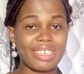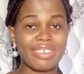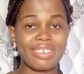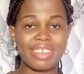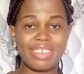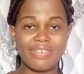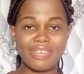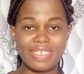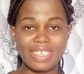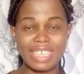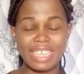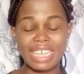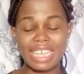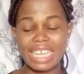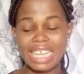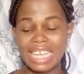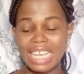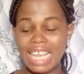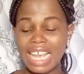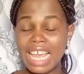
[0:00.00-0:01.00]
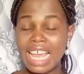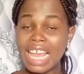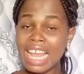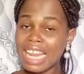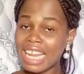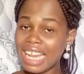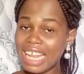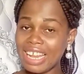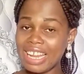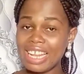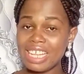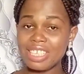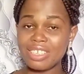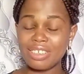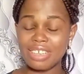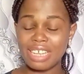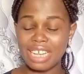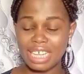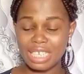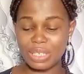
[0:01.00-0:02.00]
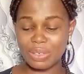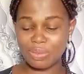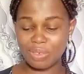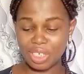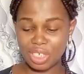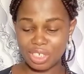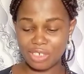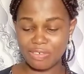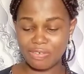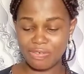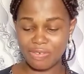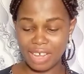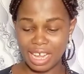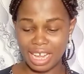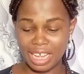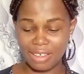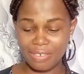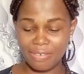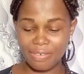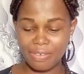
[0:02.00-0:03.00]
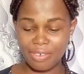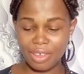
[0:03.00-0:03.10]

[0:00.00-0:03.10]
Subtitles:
I'll give you the link. Now, let's look at question 5.